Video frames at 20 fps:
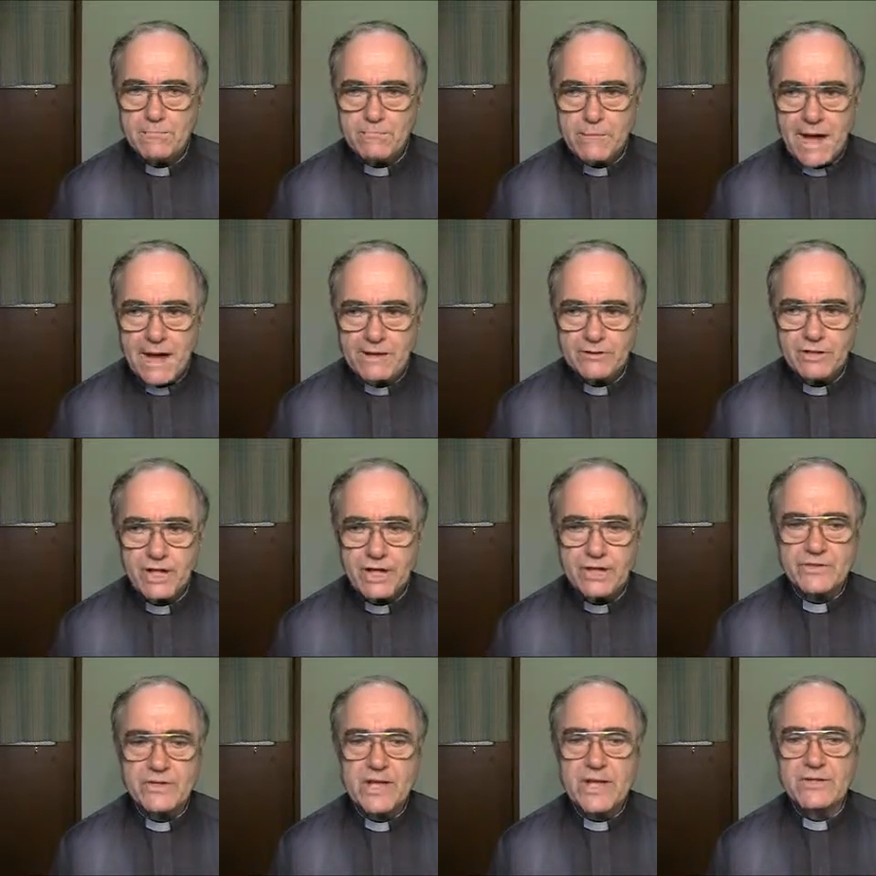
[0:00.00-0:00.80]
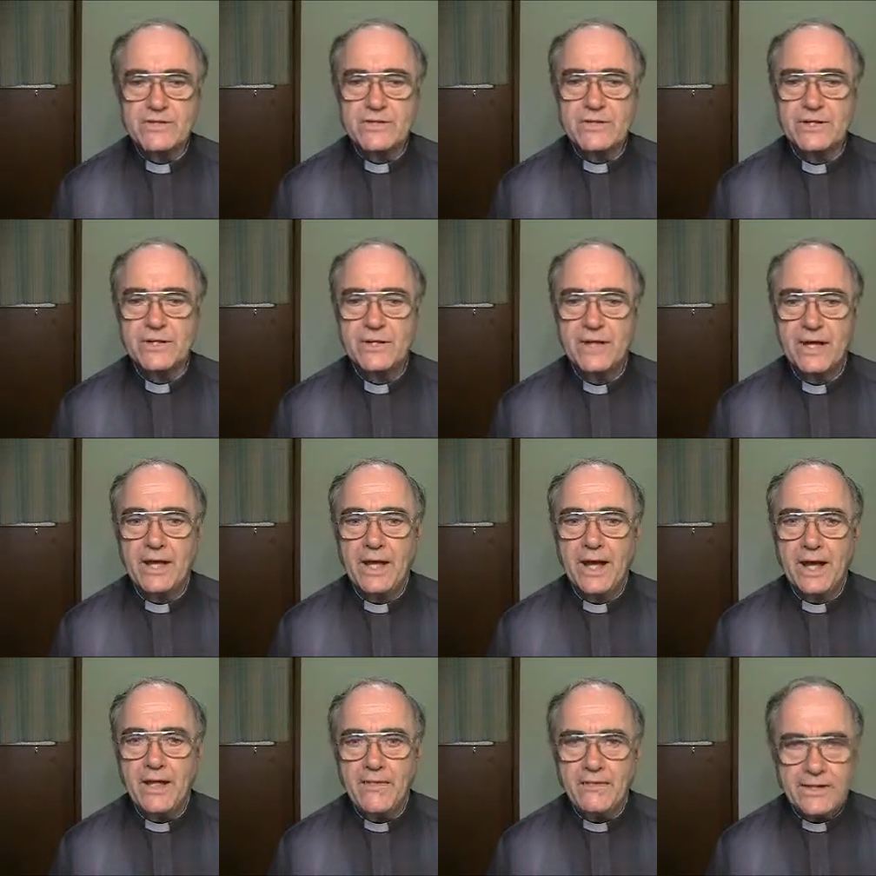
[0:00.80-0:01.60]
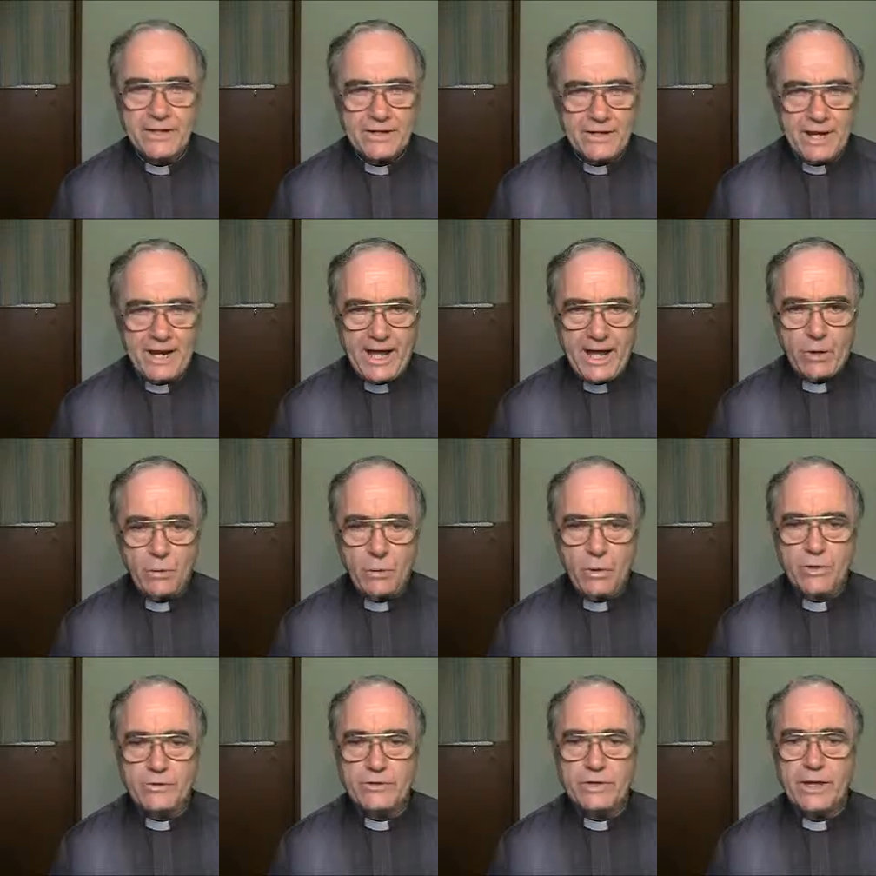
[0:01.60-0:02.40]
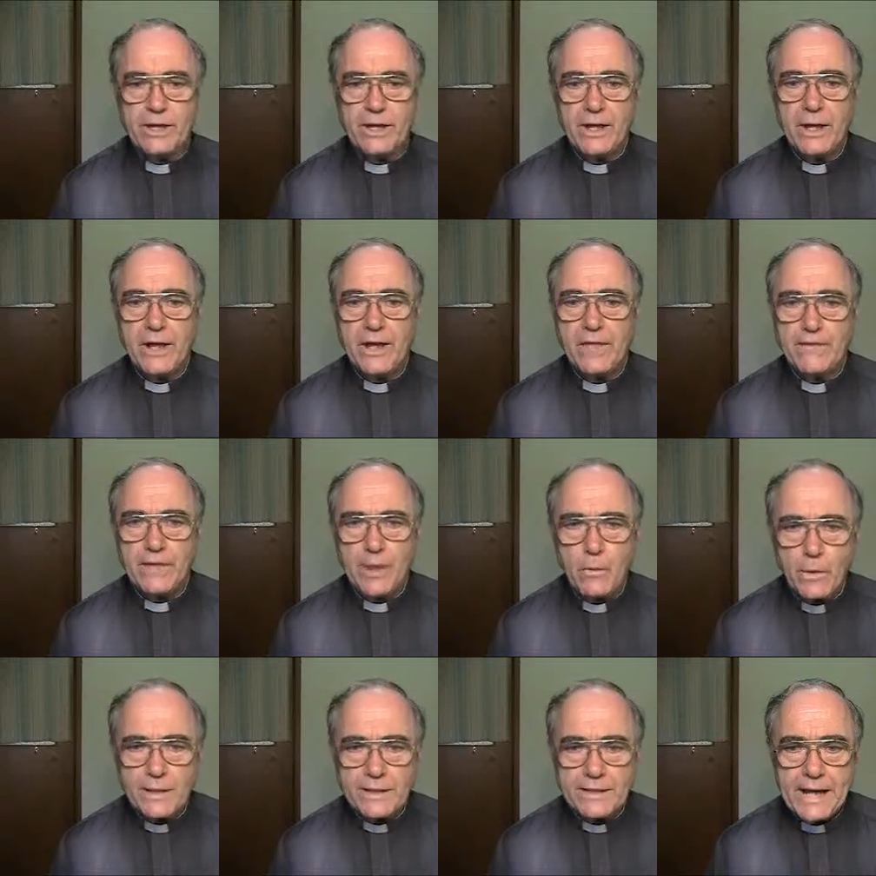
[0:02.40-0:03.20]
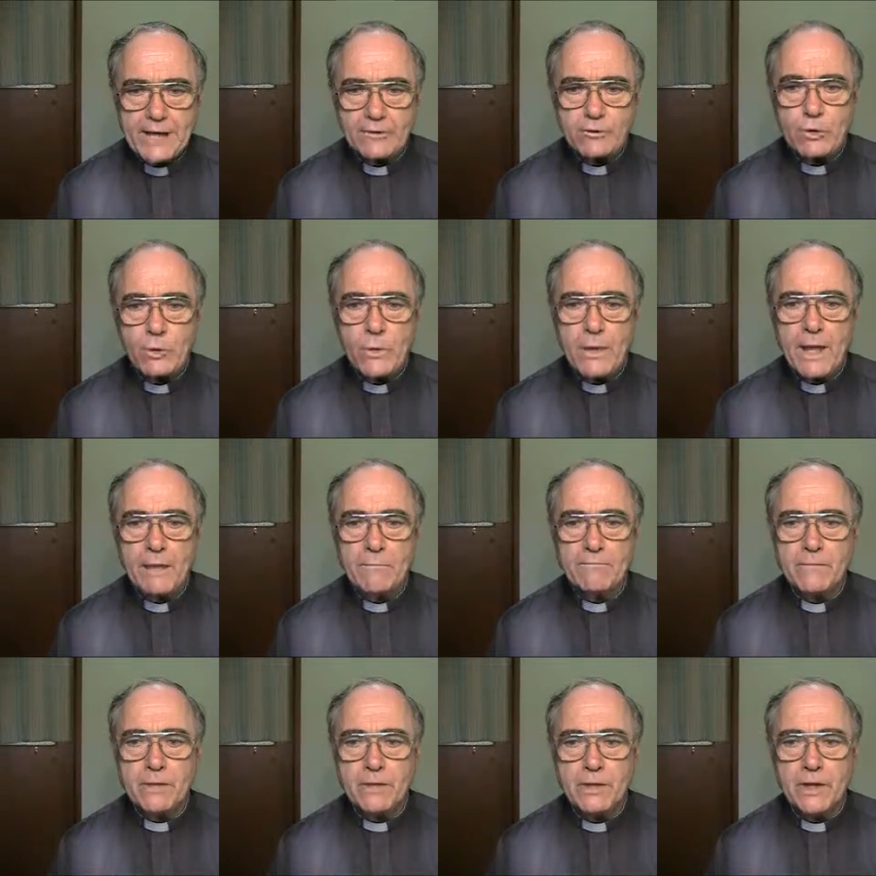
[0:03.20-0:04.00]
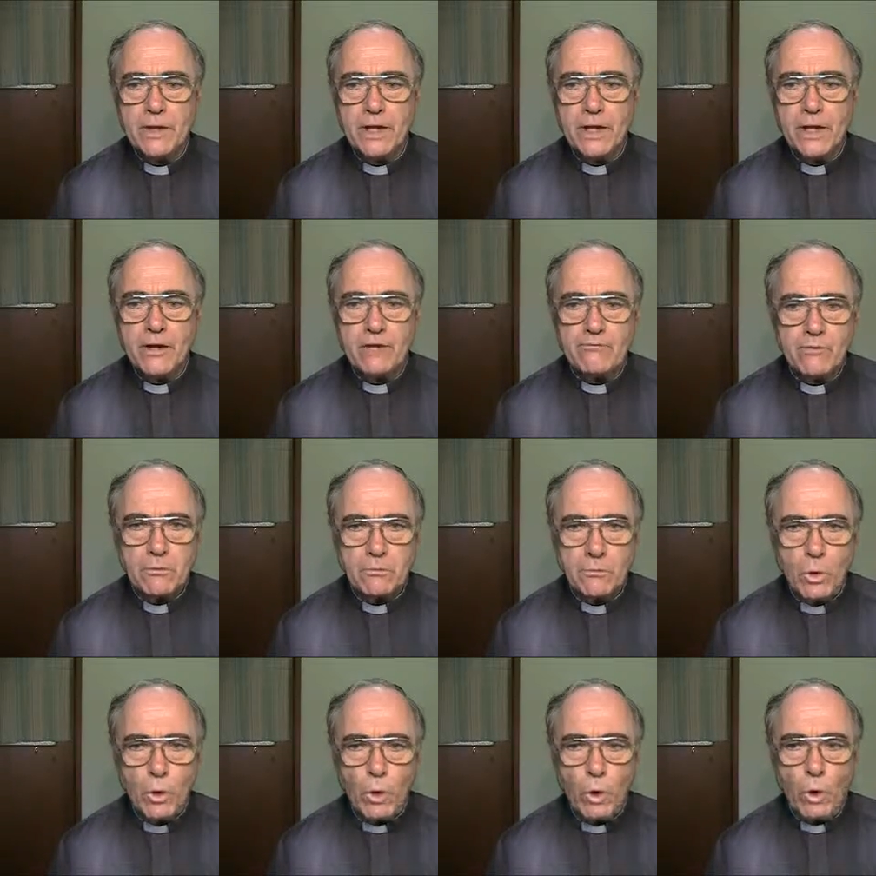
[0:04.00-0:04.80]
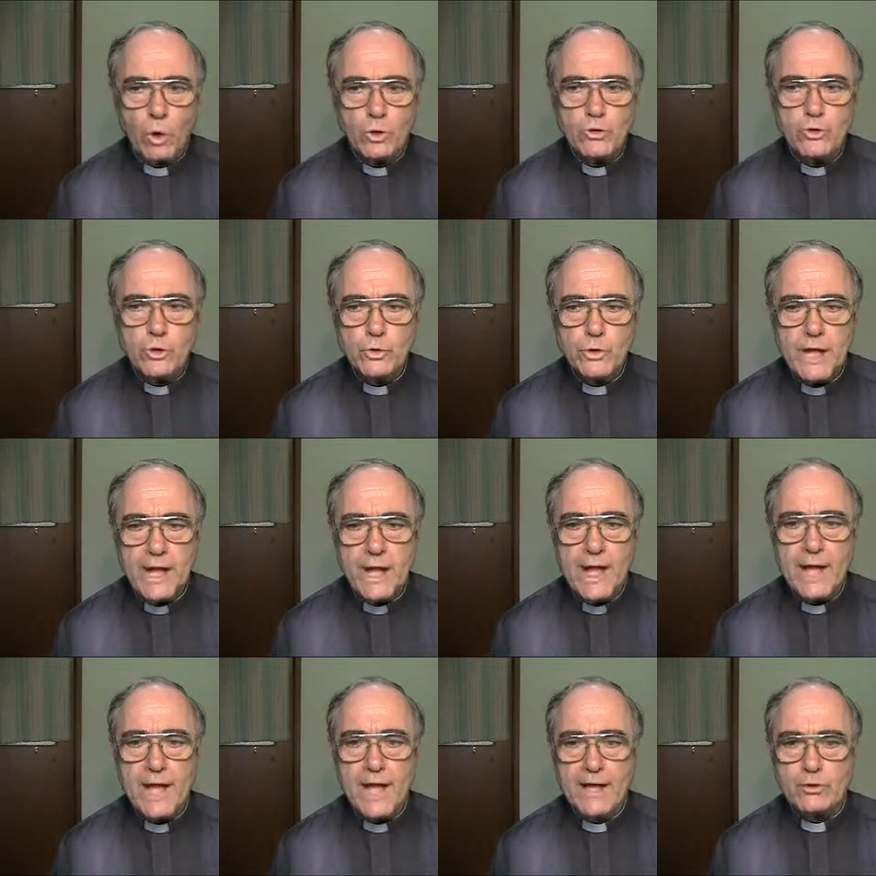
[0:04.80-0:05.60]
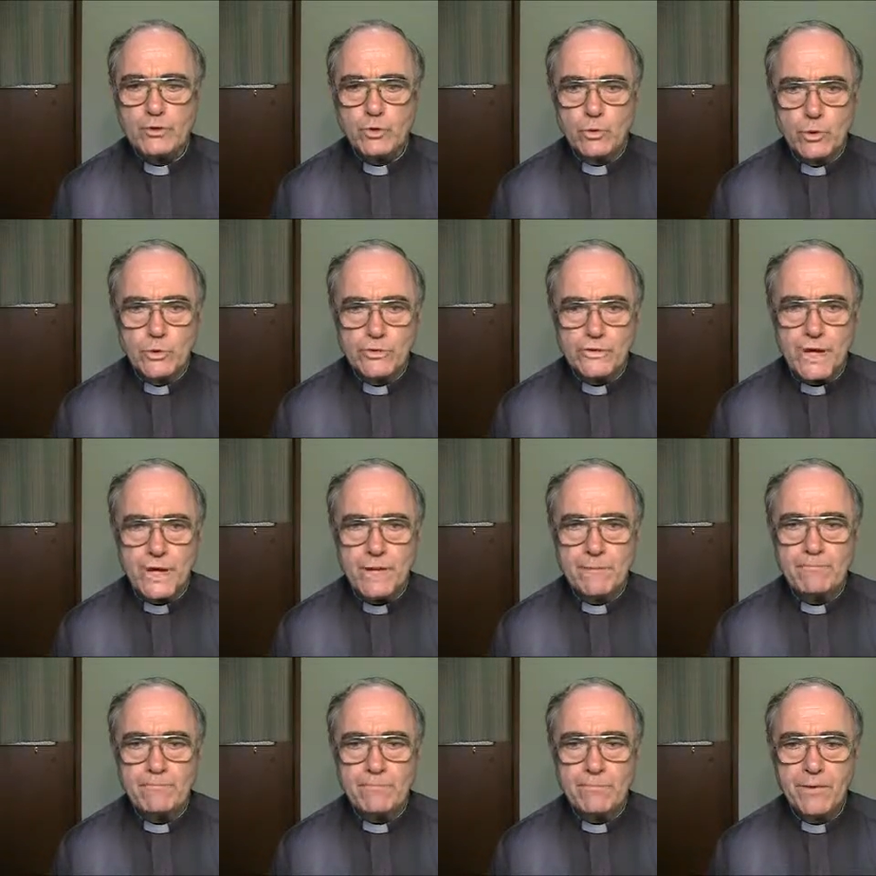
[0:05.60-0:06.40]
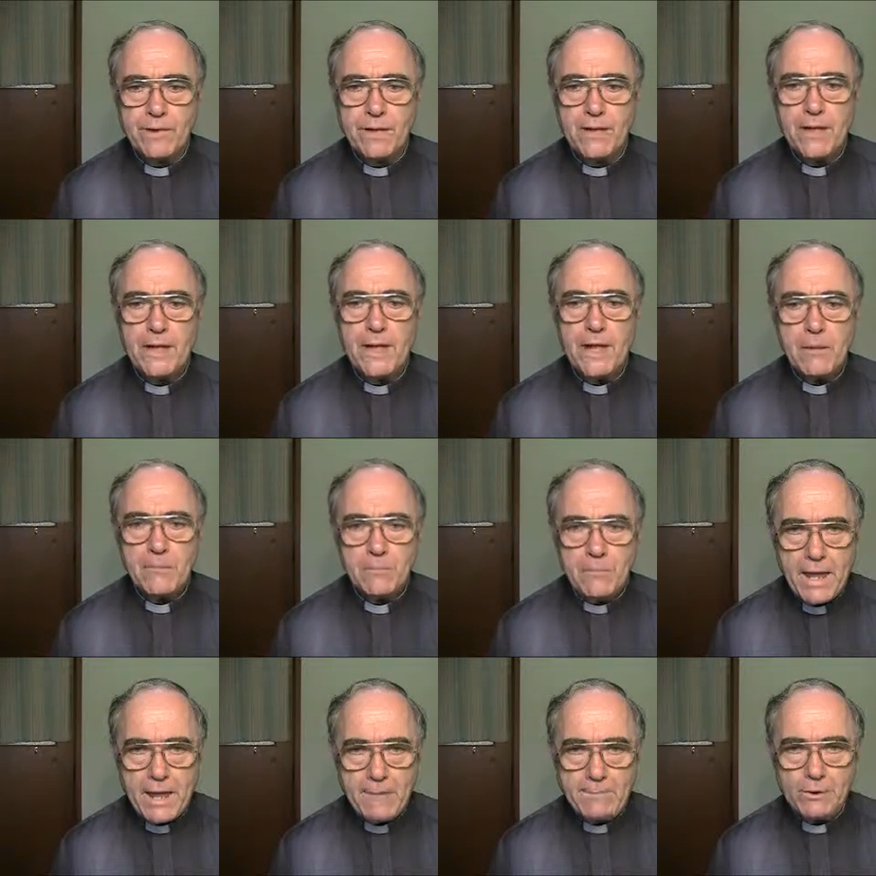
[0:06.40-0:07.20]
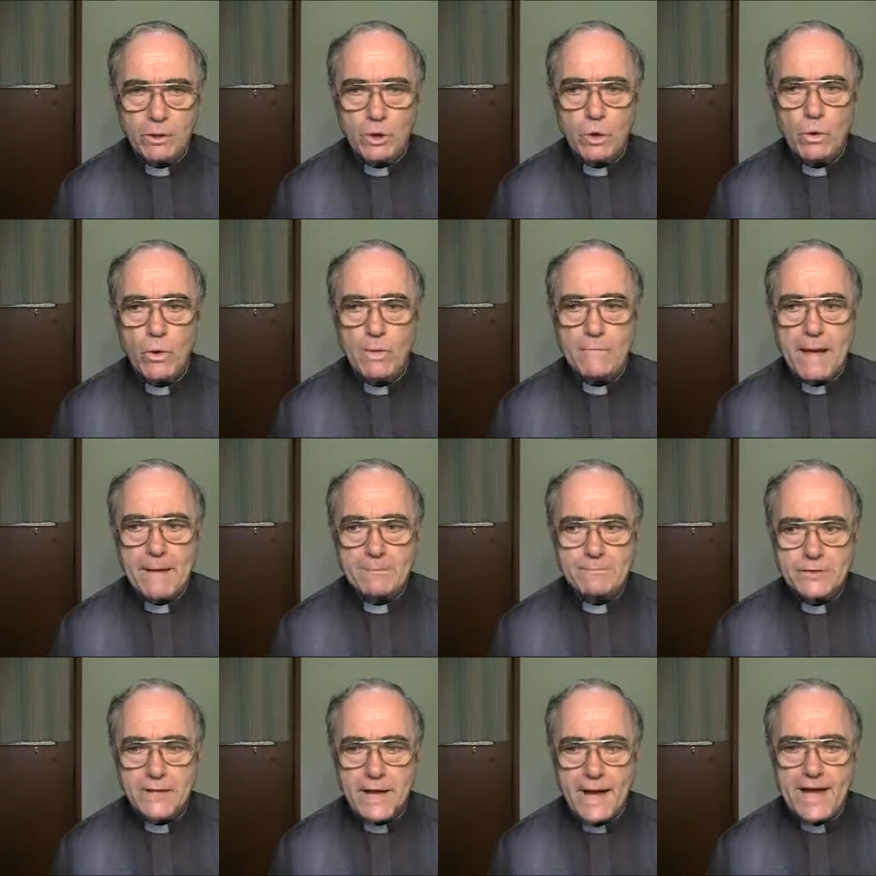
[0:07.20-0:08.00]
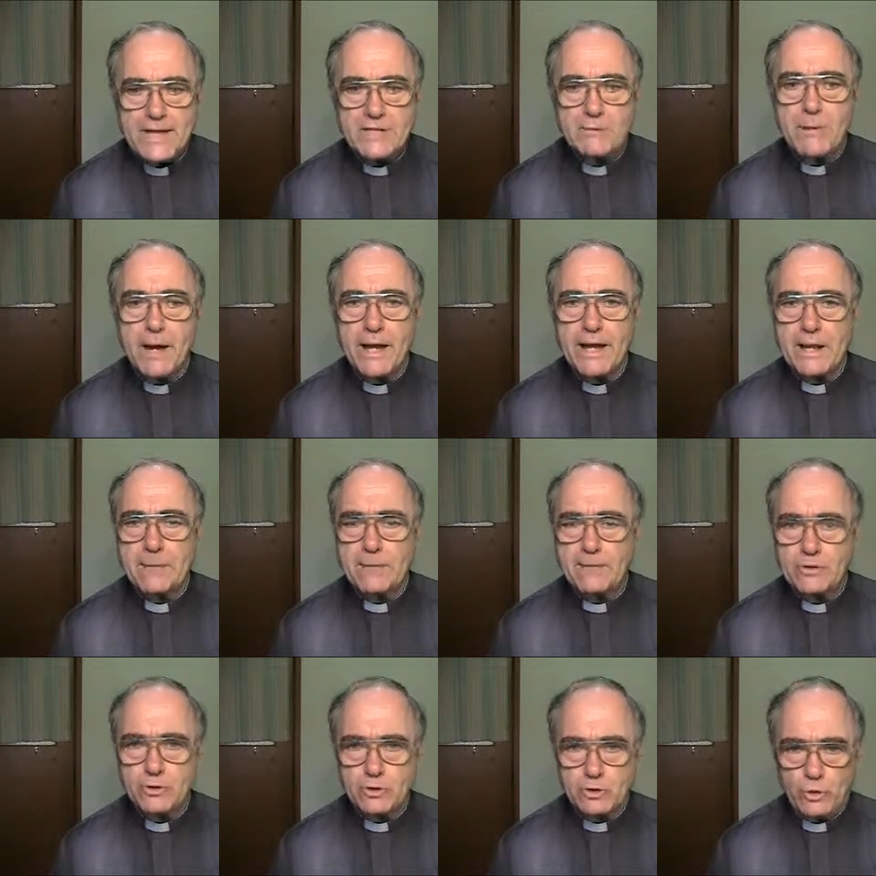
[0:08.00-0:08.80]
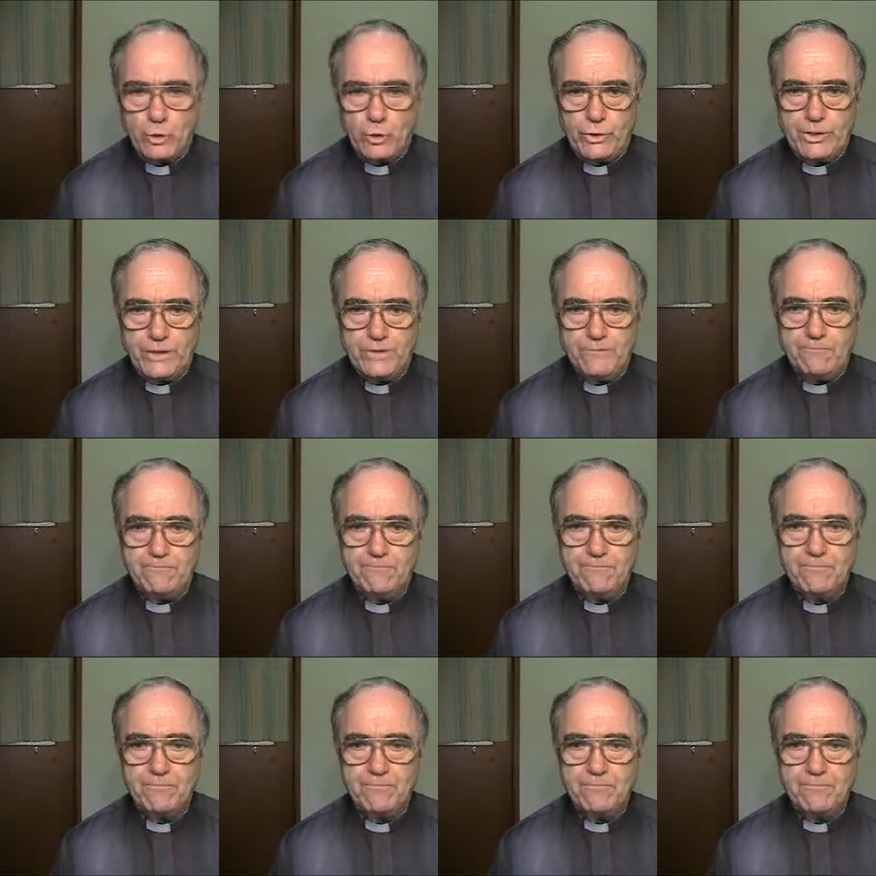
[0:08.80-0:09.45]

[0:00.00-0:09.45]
Mark tells us that, and I quote, there went out to him from all Judea and Jerusalem people who were baptized by him in the Jordan.